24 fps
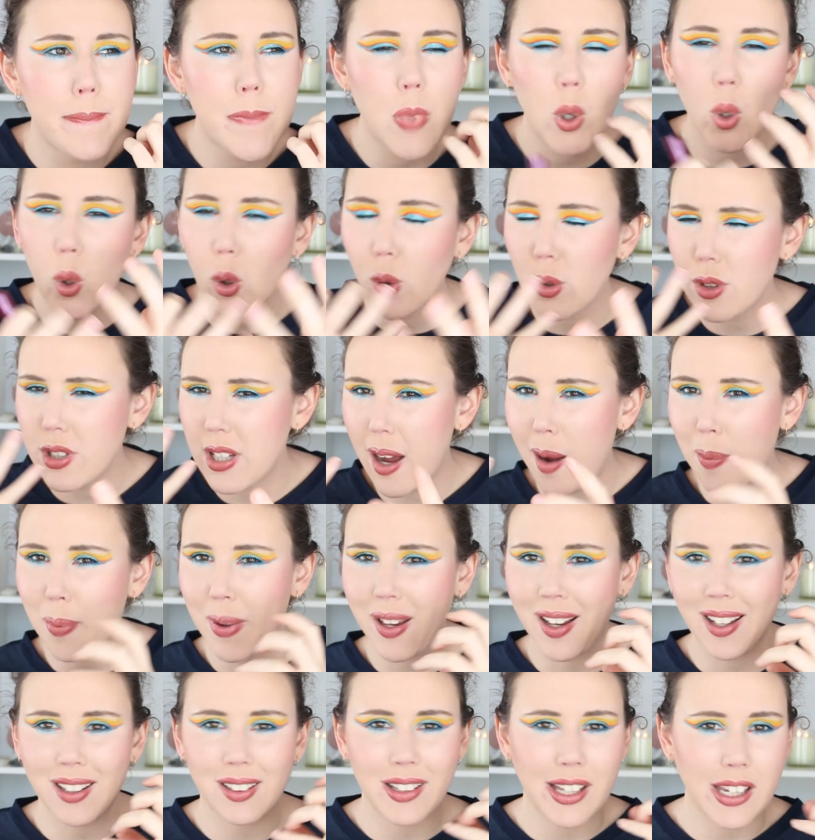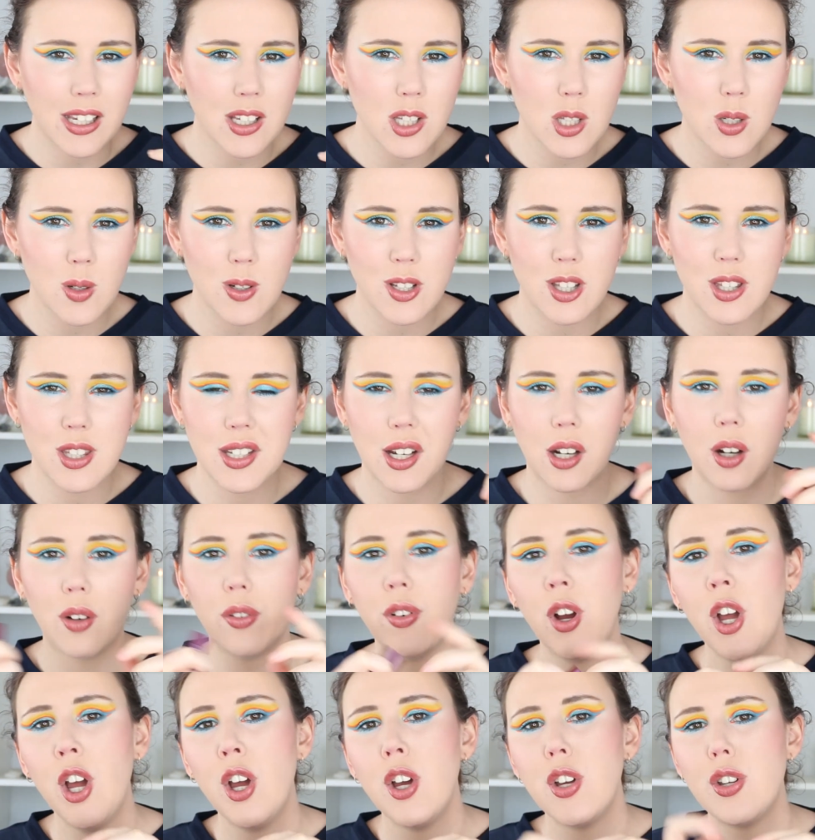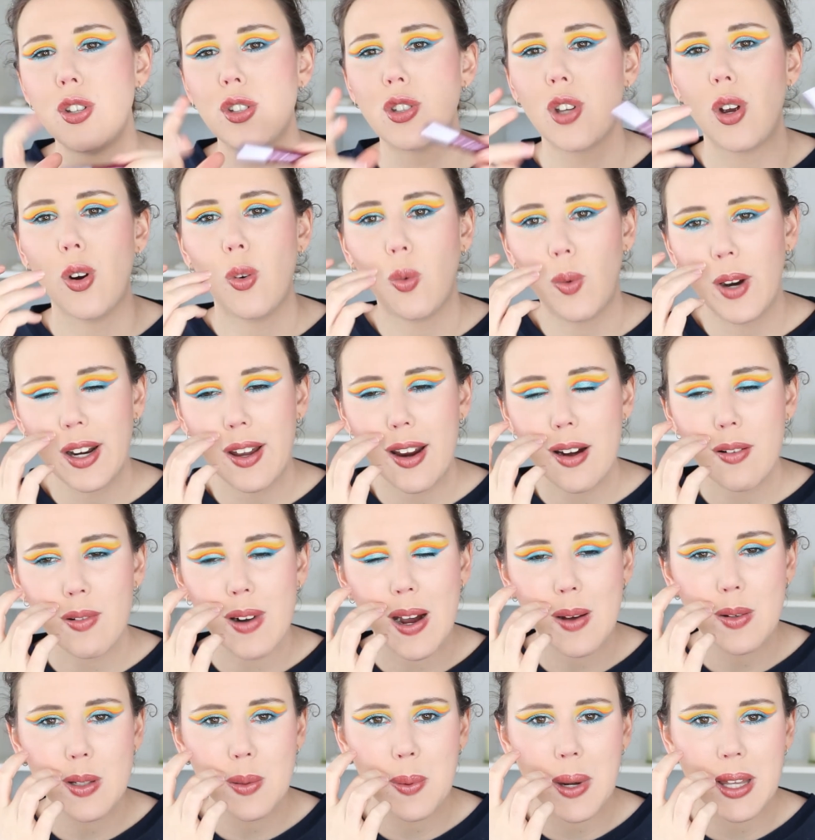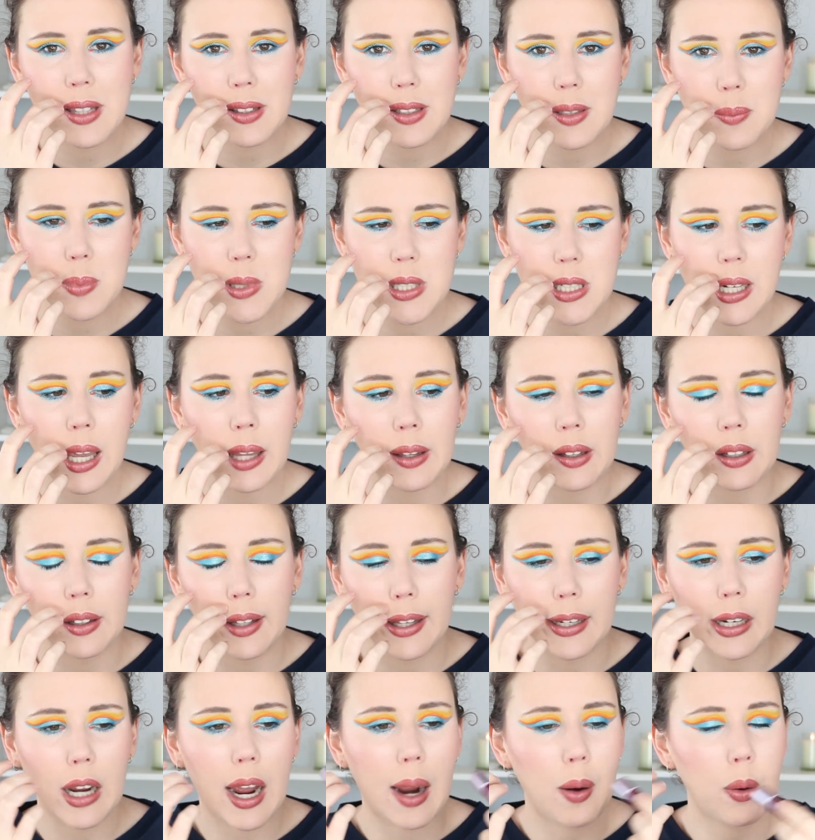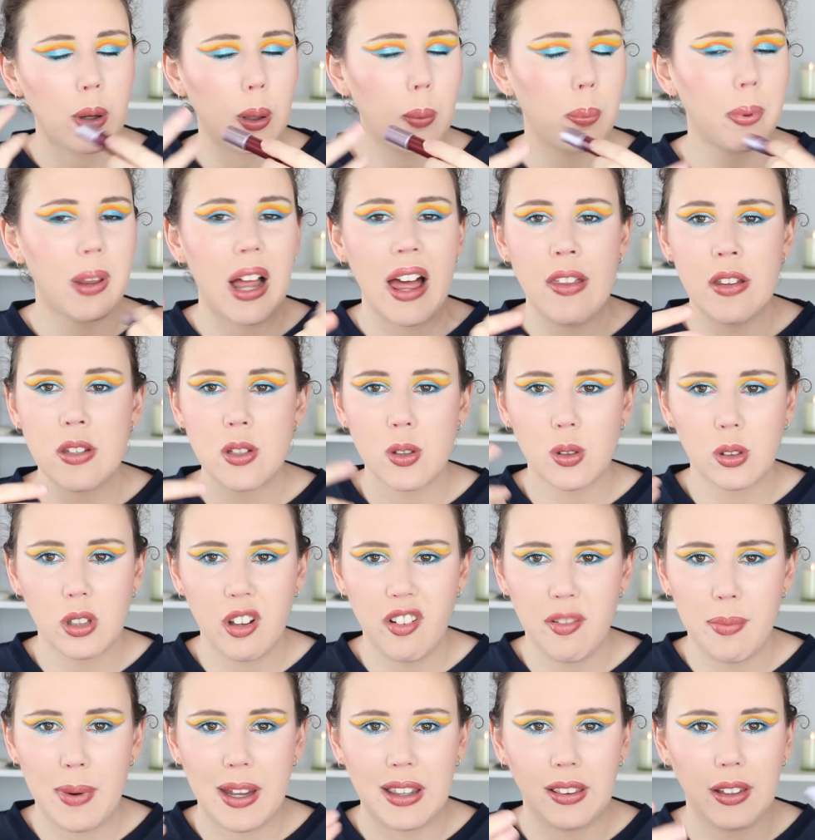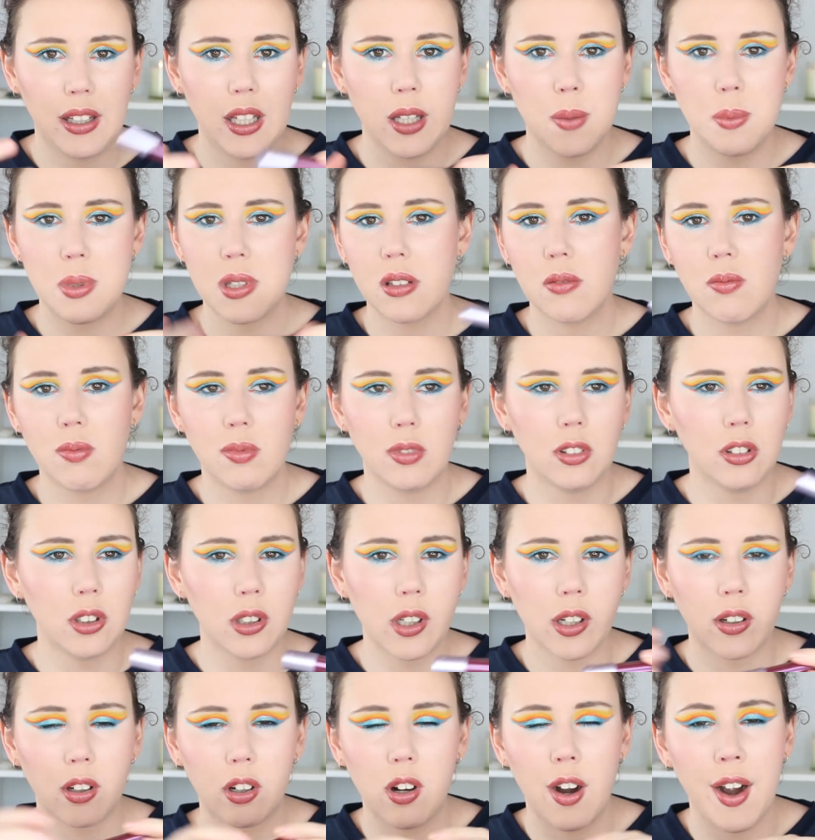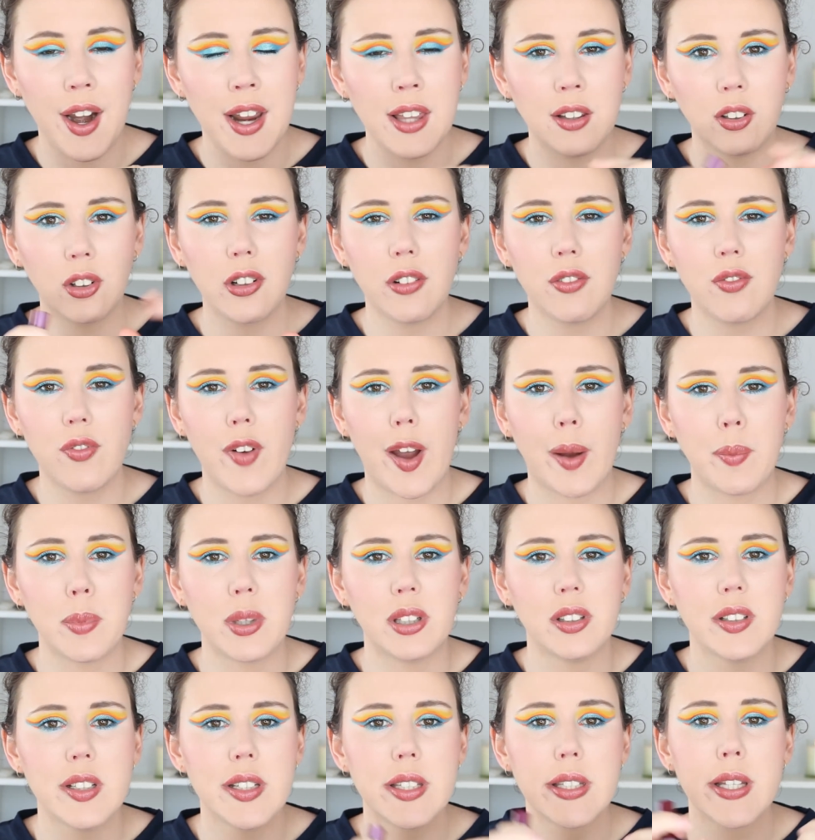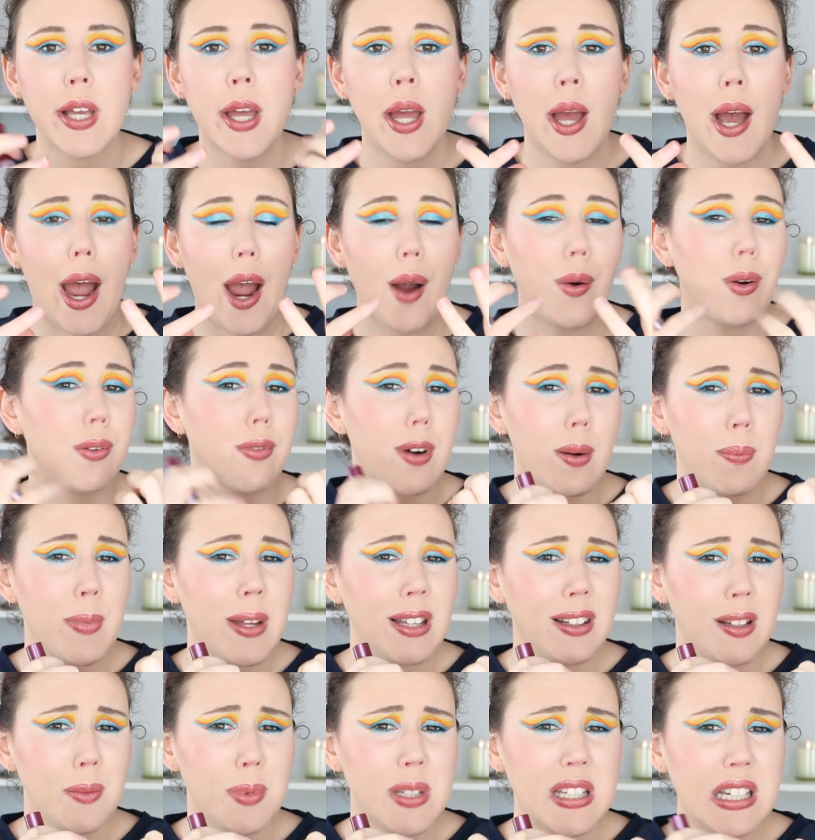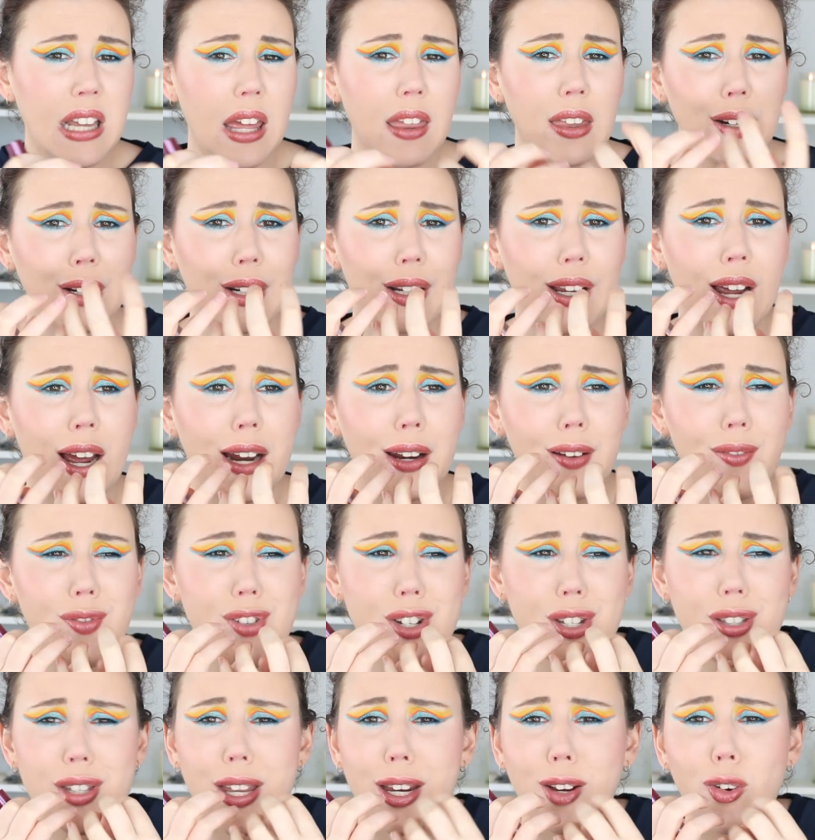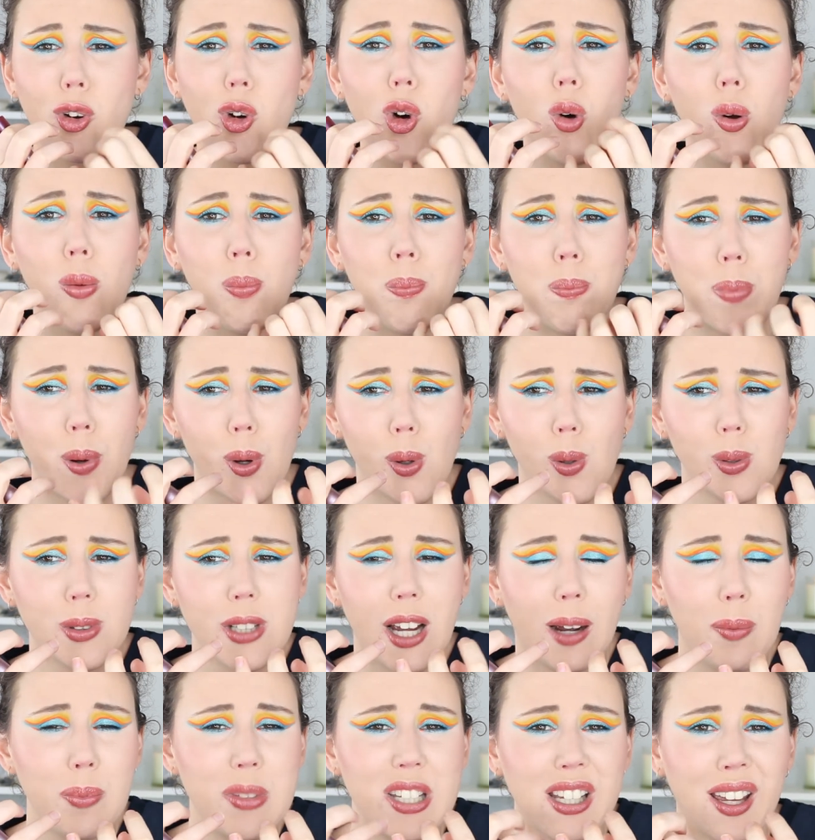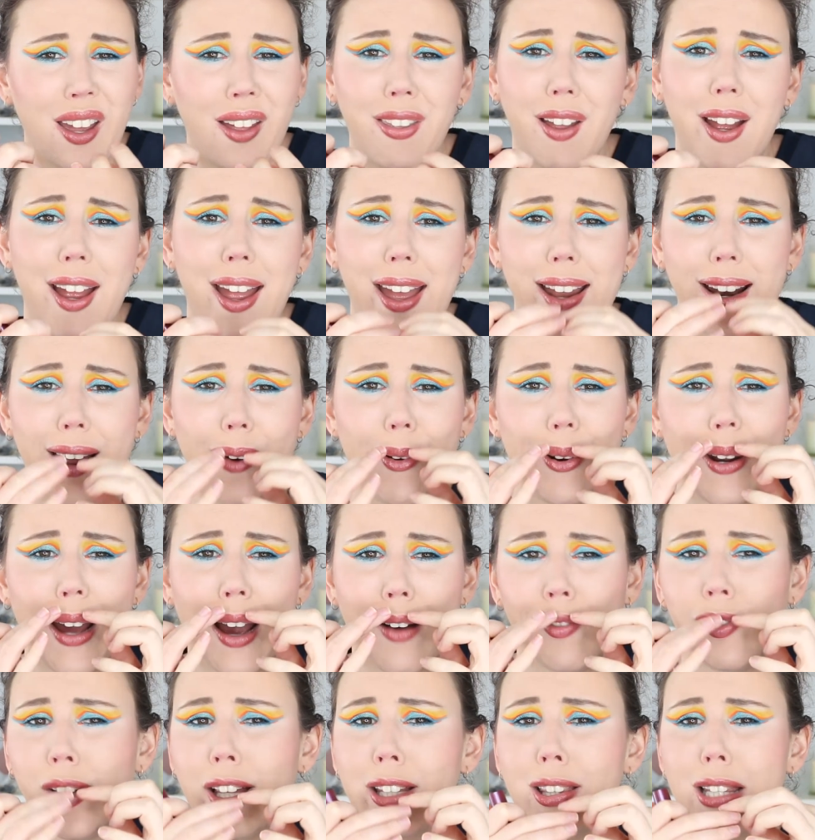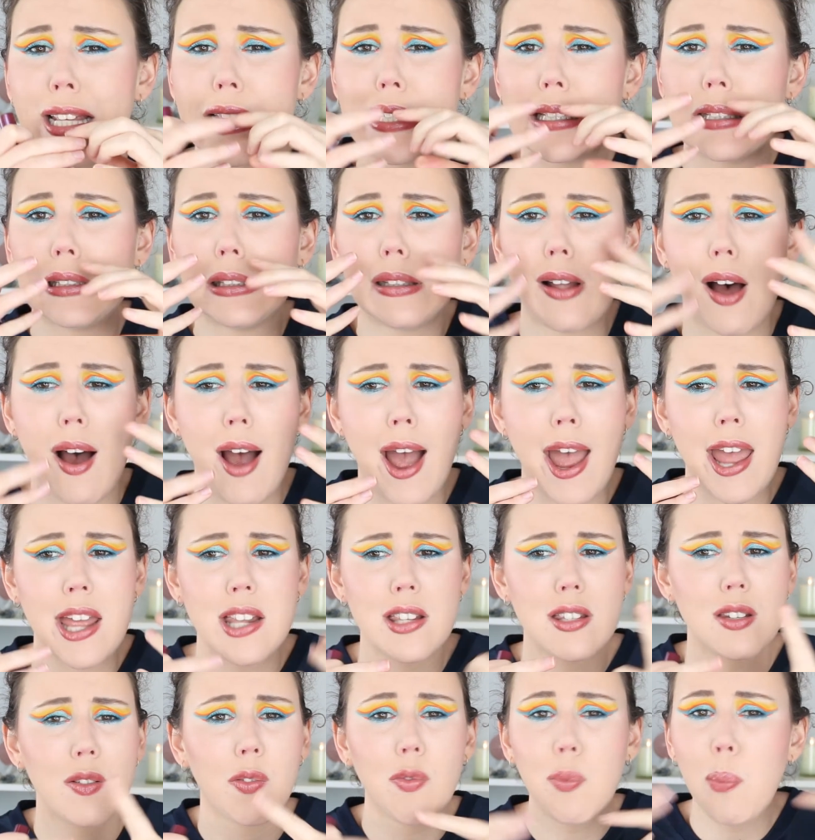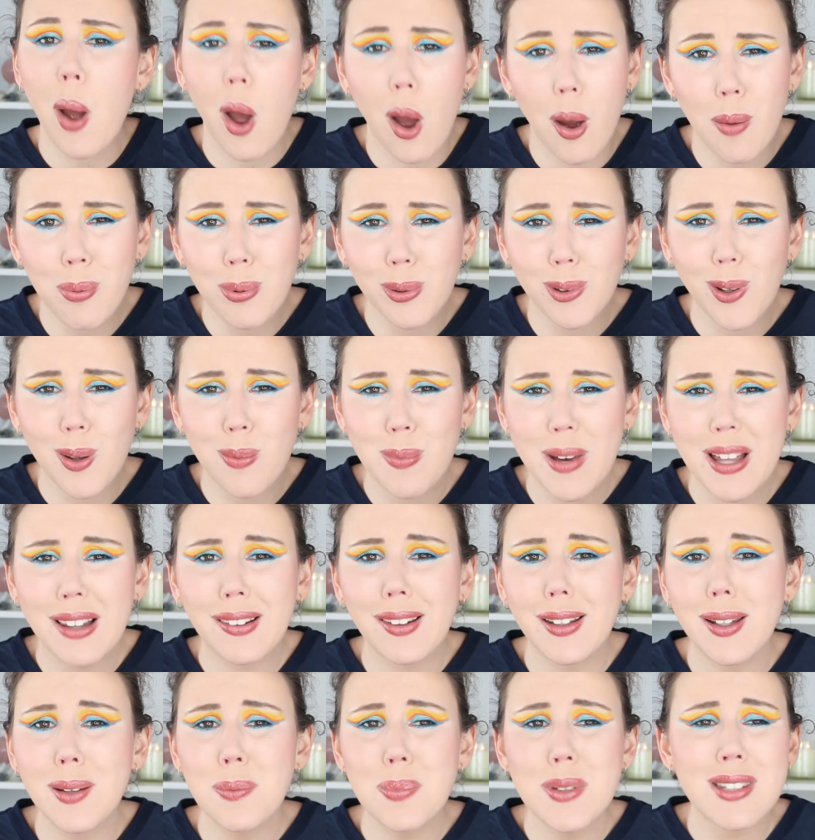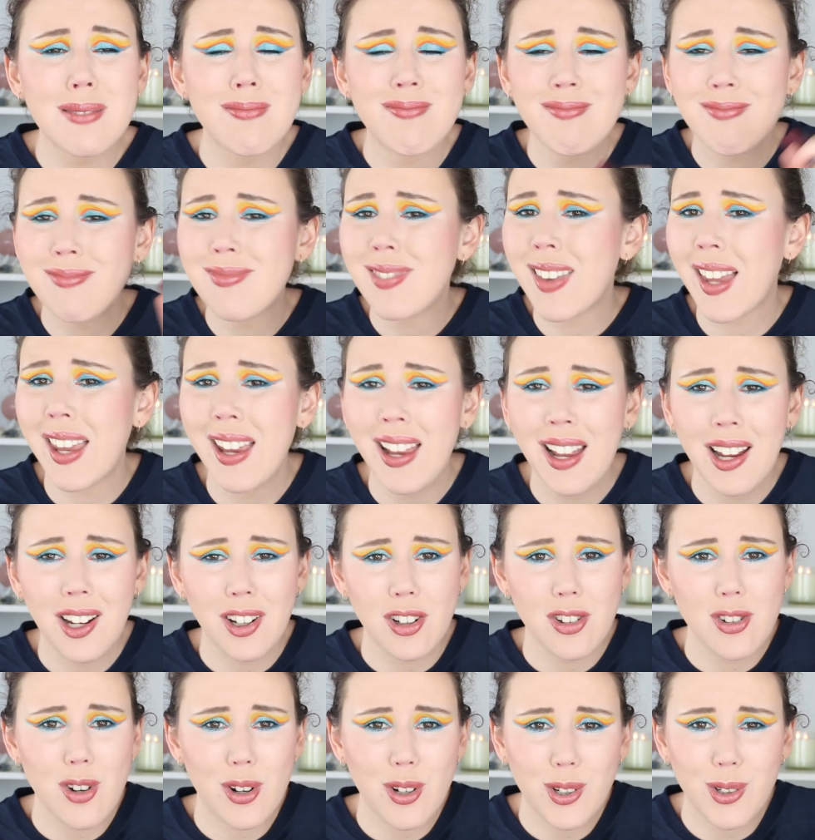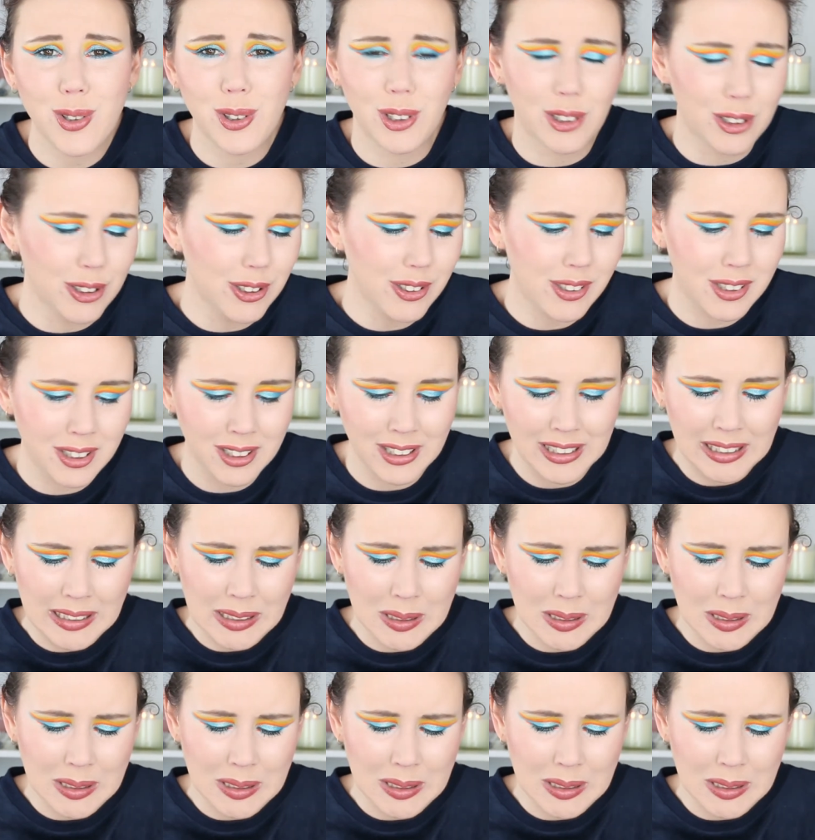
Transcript: balls up and clings to itself. So when I rubbed my lips together, like, I would apply this all over my lips, looking great, looking fabulous. I would rub my lips together and it kind of just like all balled up together, and I would have like these lines of purple on my lips. Not a good look